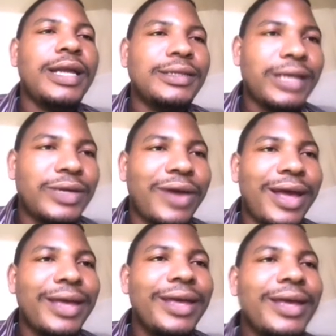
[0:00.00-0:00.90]
That's why
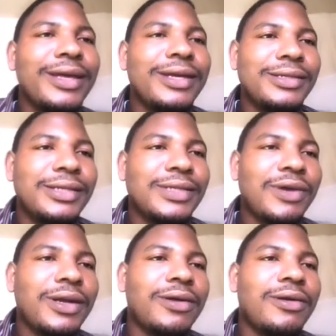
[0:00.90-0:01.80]
this one you
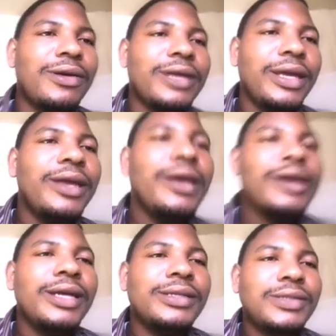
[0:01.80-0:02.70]
call E and
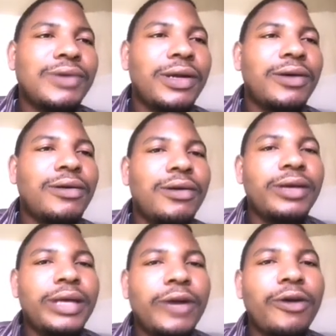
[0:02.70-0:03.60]
this one you call E
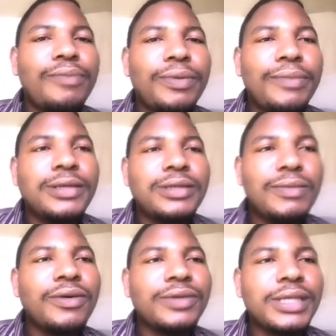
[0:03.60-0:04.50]
complement, because
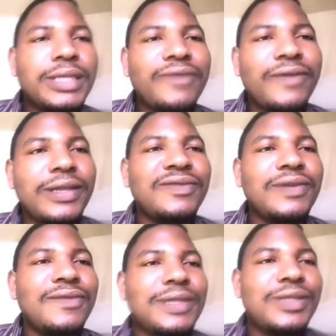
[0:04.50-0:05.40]
it is the vice versa of
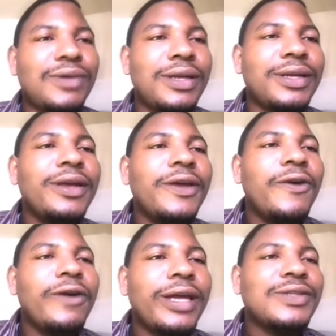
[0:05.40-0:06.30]
this one.
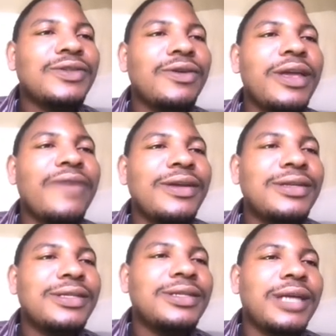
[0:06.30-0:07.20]
Okay, so
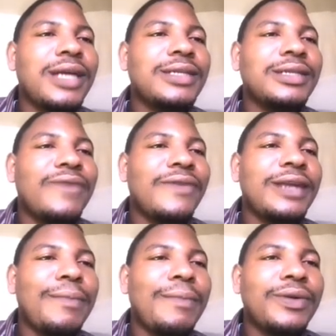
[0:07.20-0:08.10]
event that even number
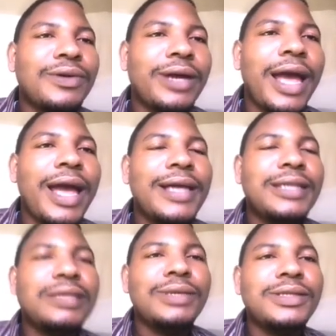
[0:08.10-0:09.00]
not occur, it
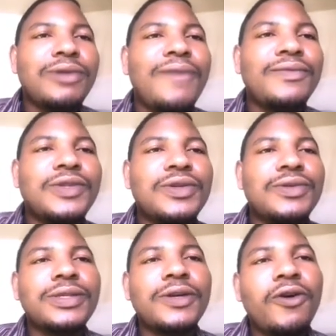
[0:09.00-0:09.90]
means you have to choose
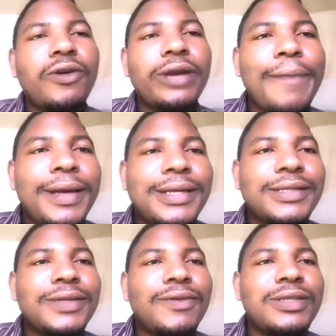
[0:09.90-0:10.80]
all numbers
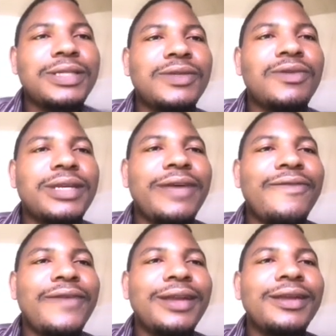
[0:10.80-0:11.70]
which is not
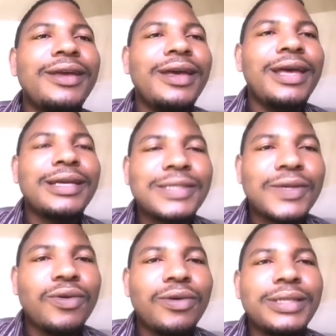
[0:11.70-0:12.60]
even,
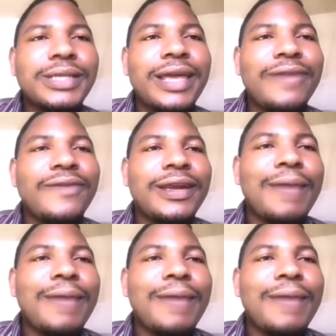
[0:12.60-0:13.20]
exclude the even number.